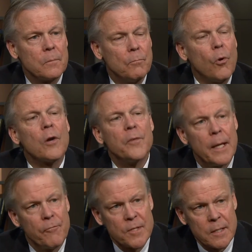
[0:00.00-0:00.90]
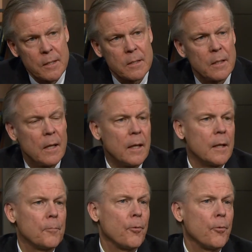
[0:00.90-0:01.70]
more of an emphasis on